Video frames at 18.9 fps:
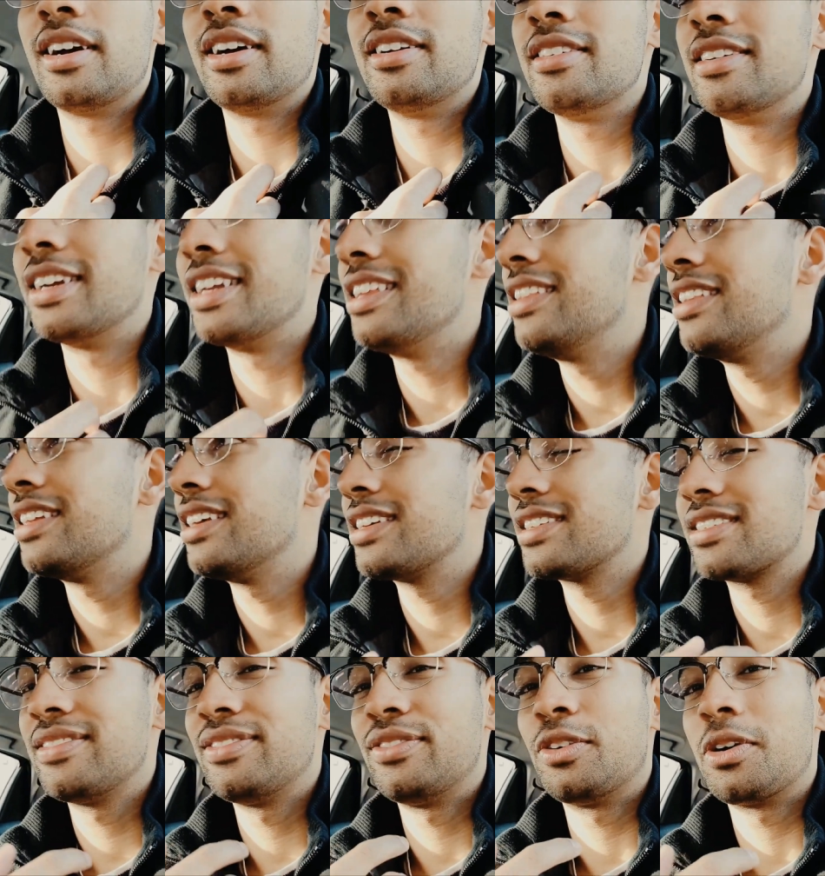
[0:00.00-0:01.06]
underneath
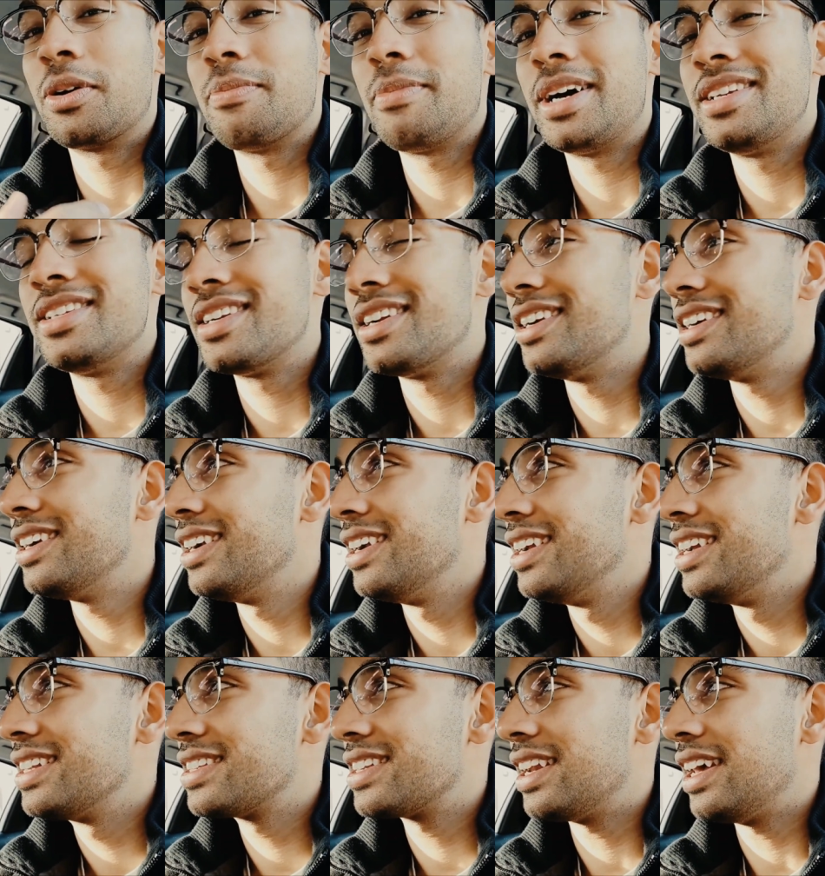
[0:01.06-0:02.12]
this for my dinner
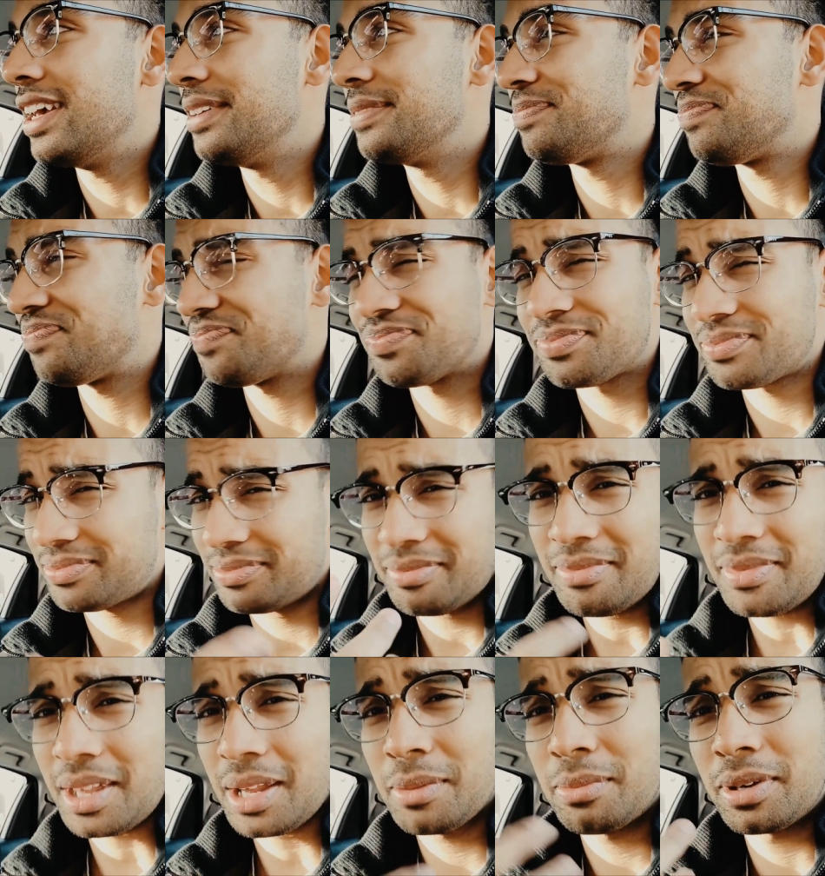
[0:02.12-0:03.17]
tonight.
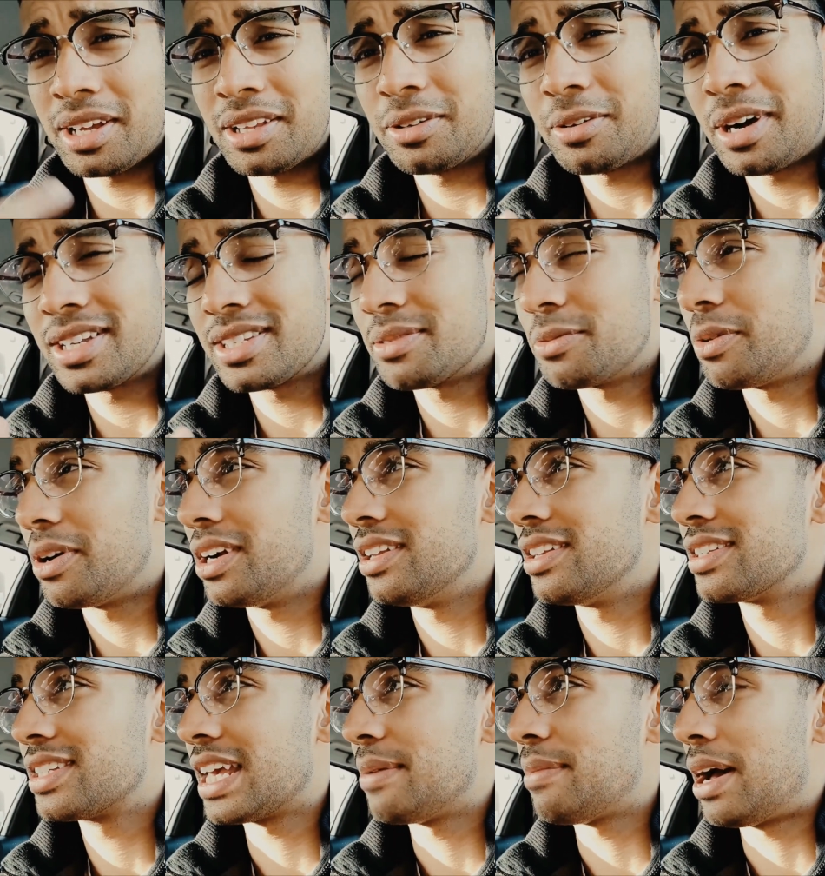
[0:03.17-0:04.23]
But otherwise, I'm wearing the
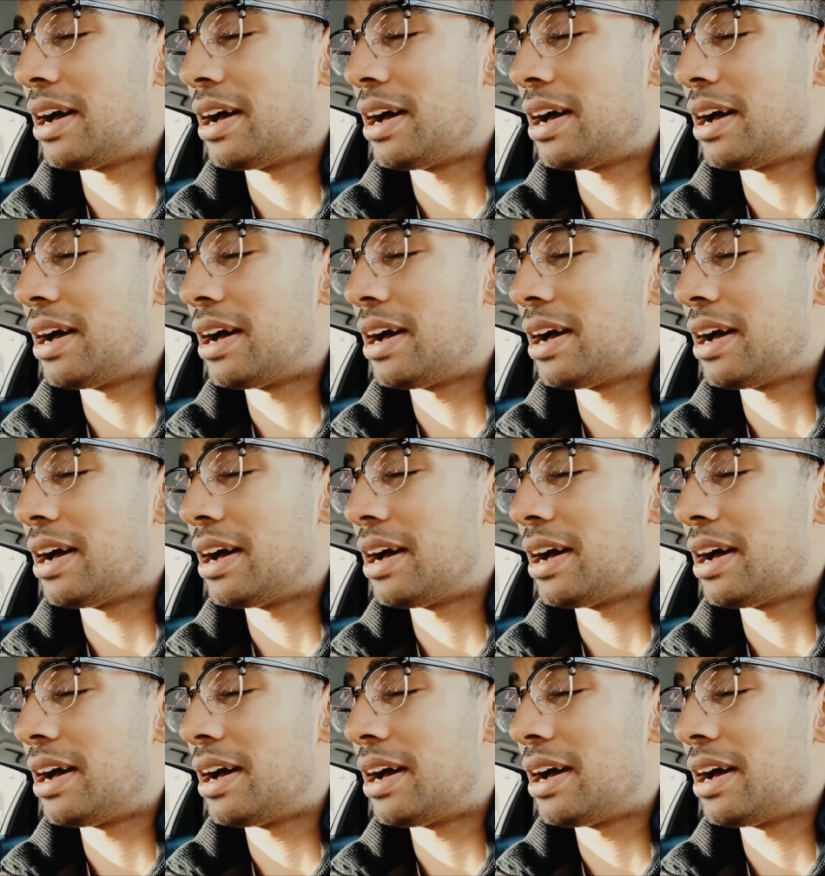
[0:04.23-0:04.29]
same